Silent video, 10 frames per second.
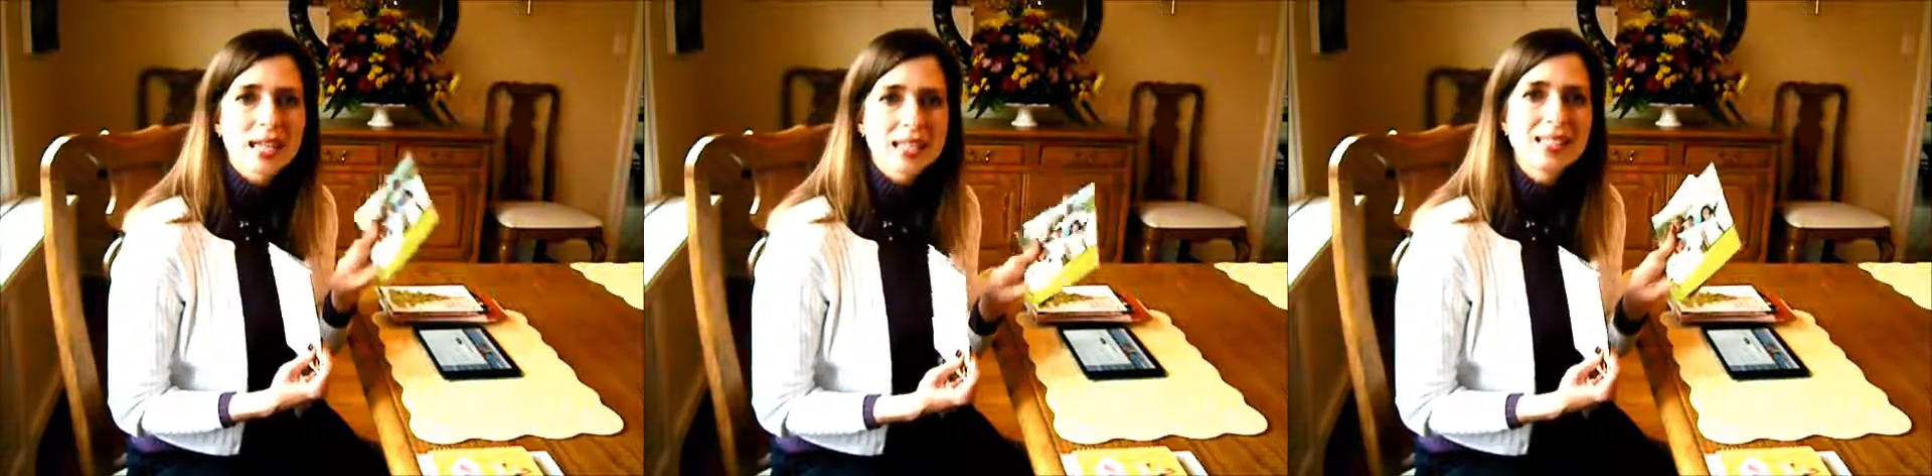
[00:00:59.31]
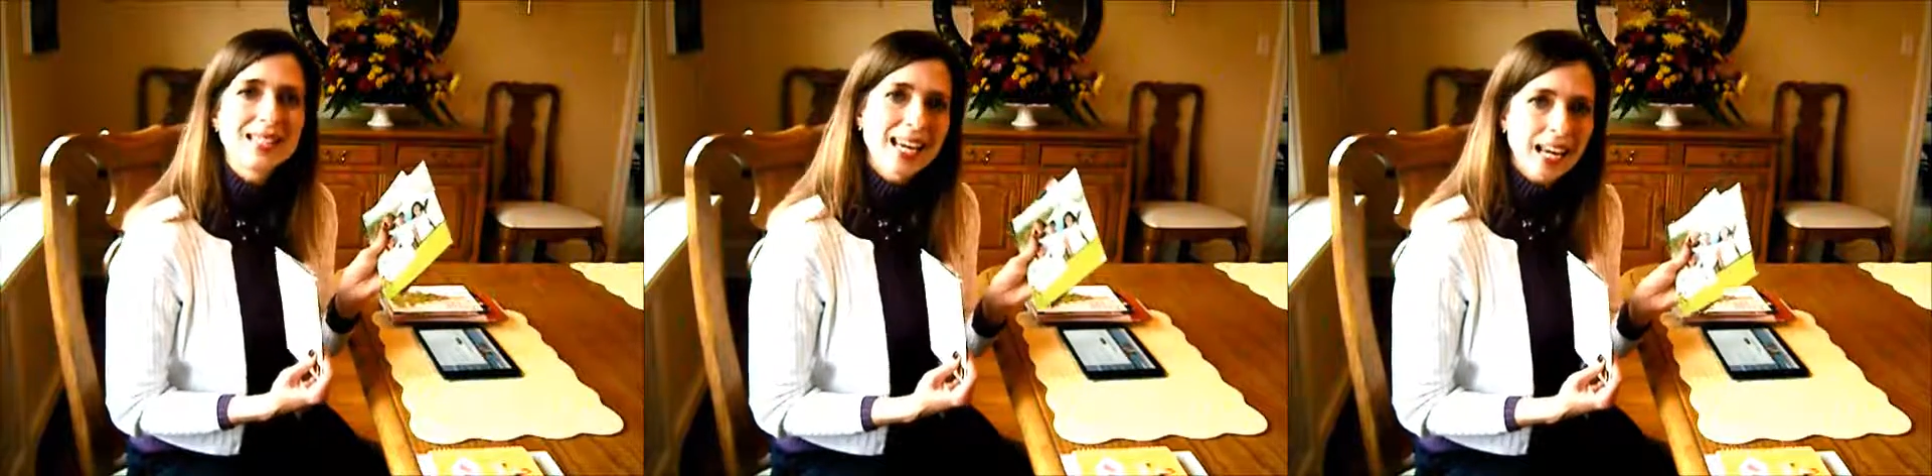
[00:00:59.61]

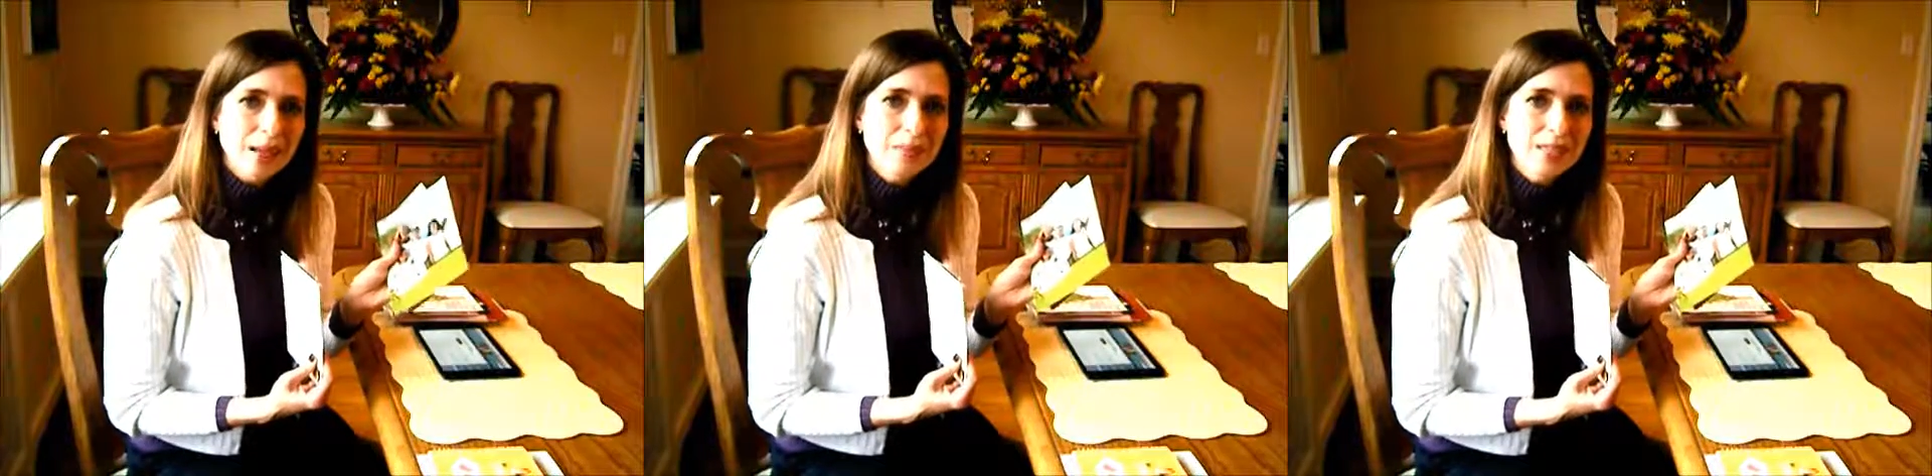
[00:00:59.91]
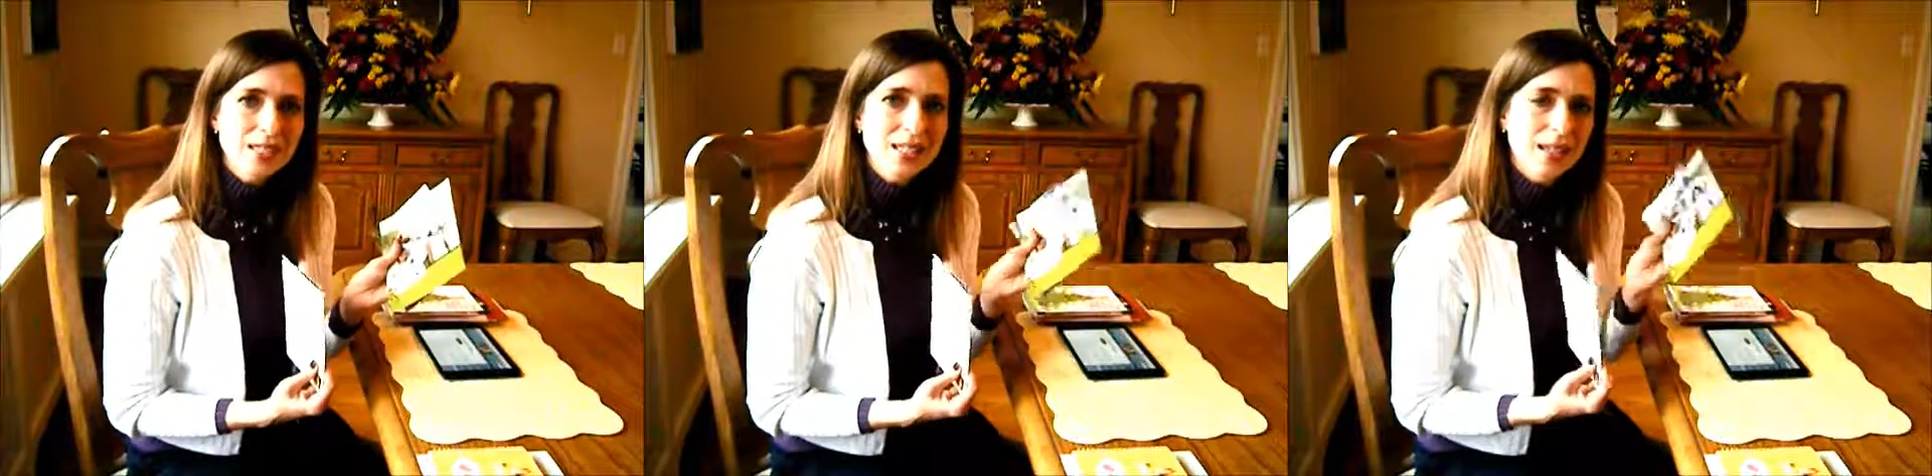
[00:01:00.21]
kids'
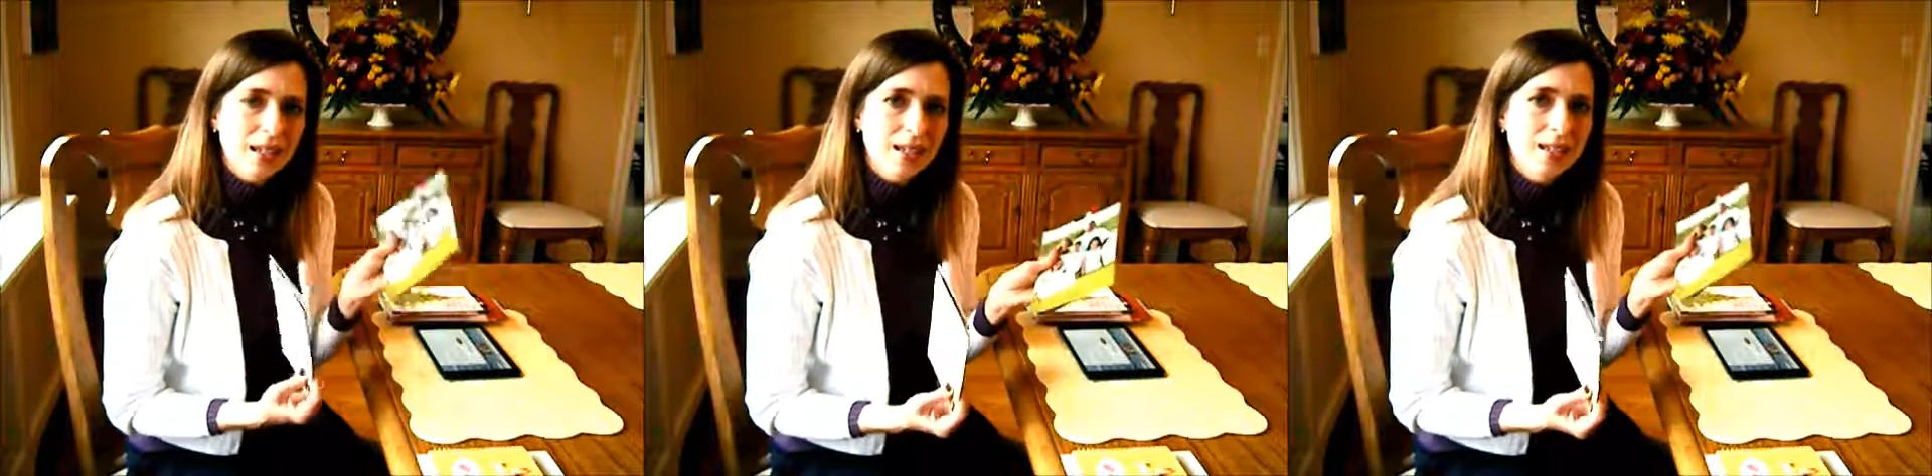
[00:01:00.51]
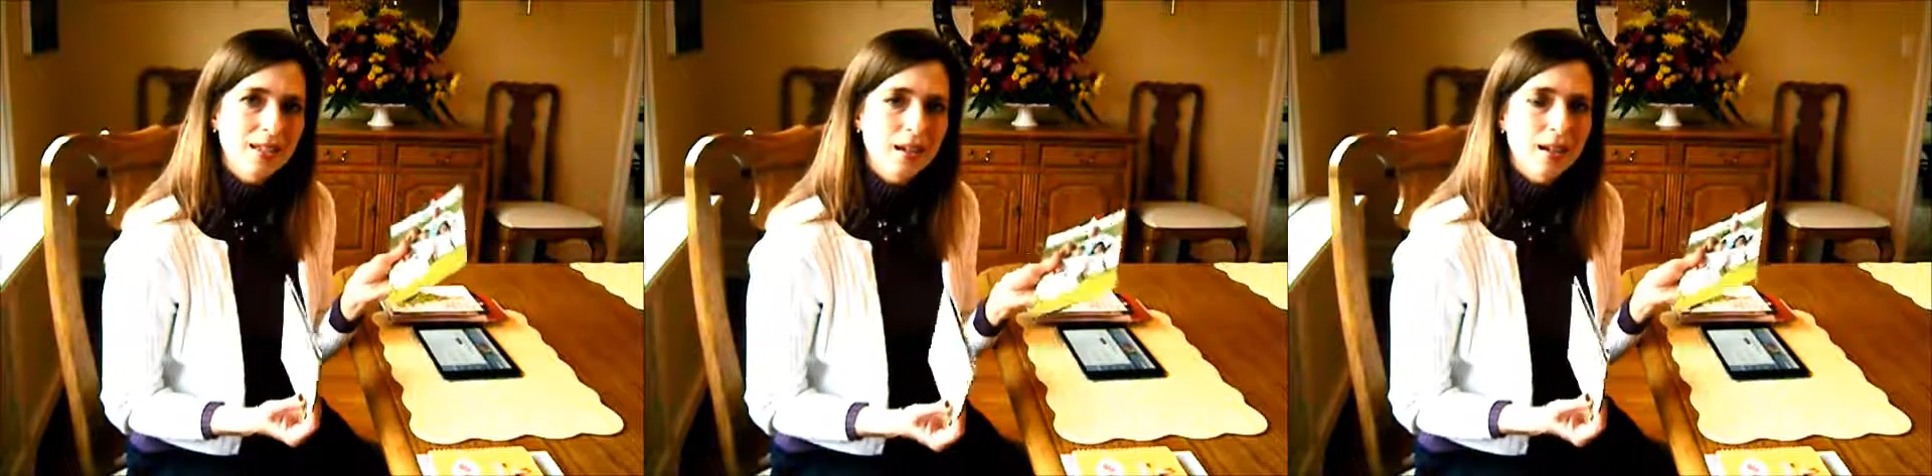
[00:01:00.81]
names
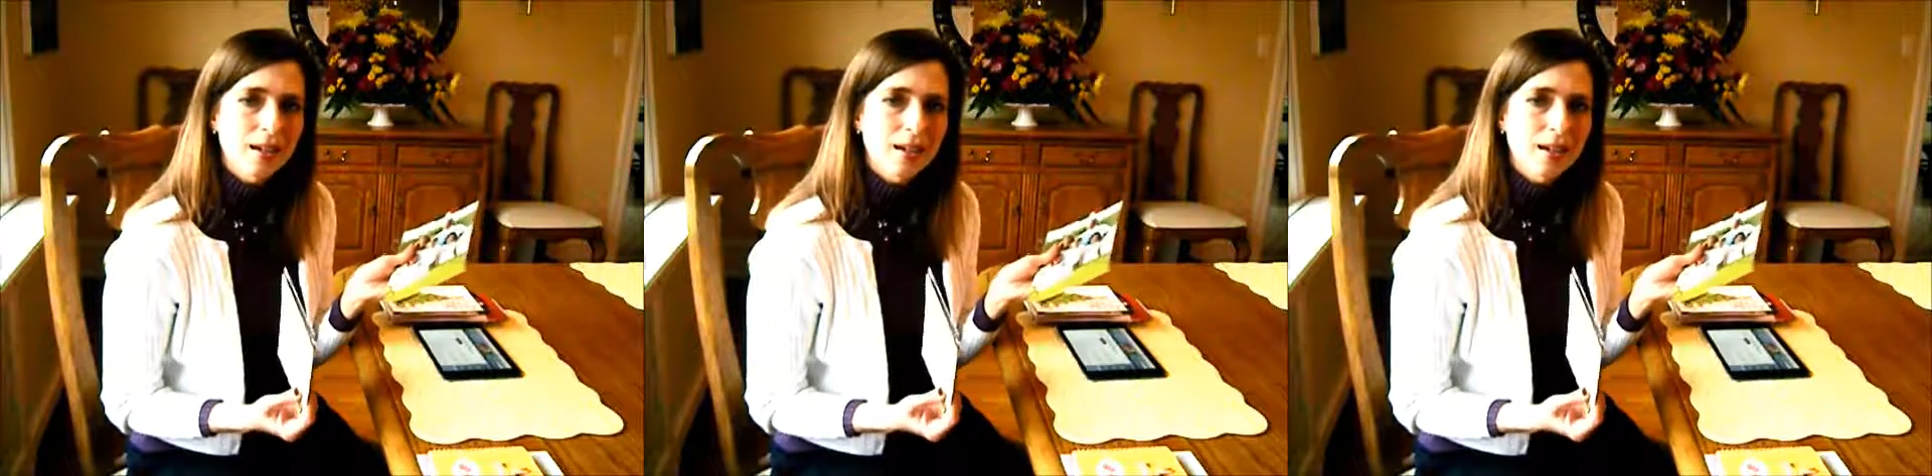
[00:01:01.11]
in,